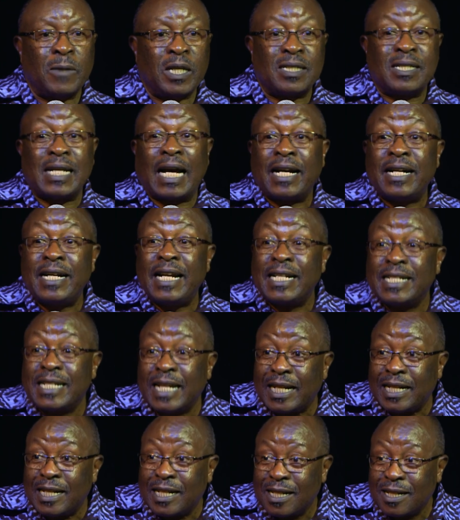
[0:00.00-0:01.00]

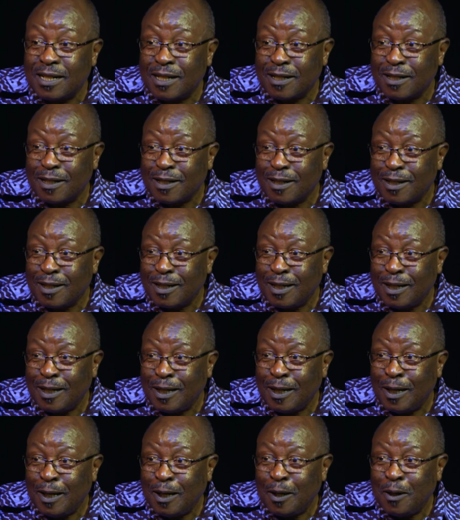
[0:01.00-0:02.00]
stagnated.
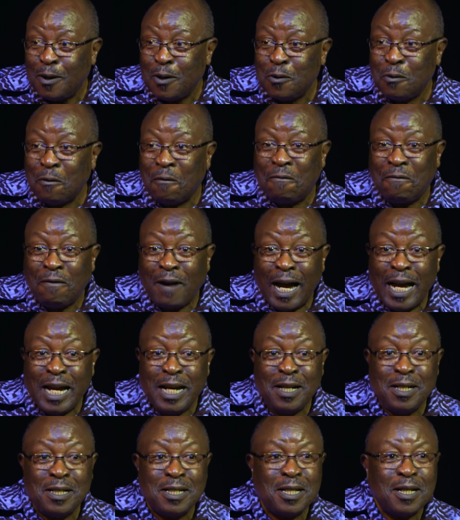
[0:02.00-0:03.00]
You
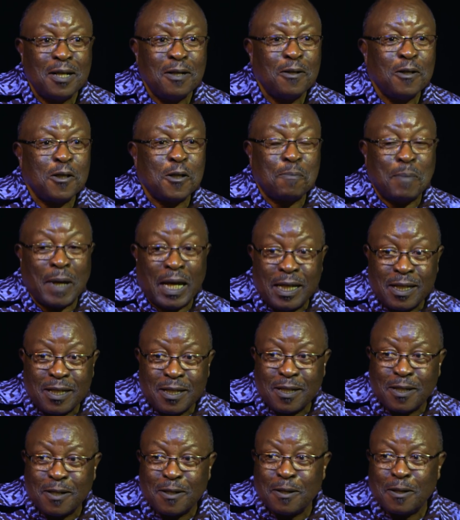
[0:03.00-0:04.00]
find
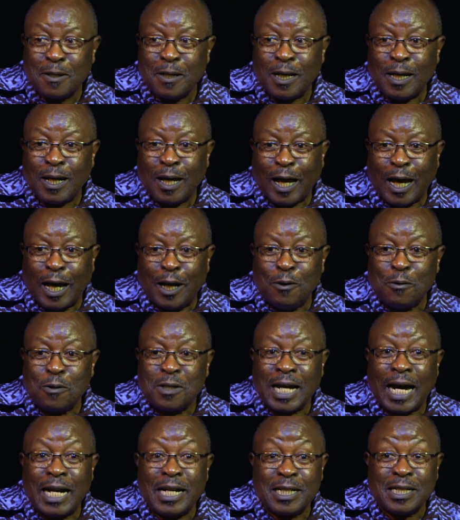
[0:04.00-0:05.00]
space and you
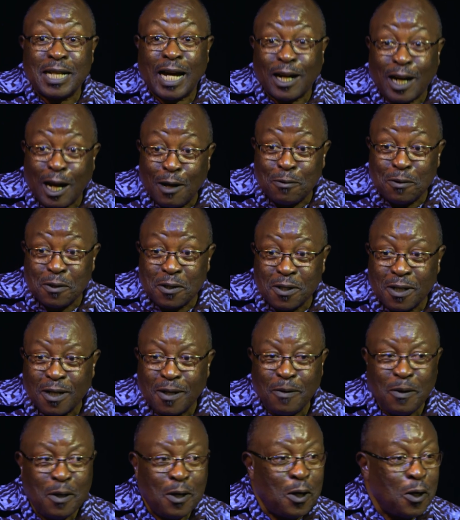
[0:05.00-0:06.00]
turn it around.
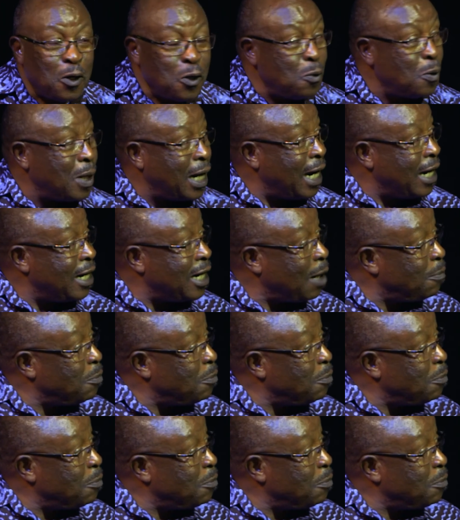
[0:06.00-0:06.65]
You end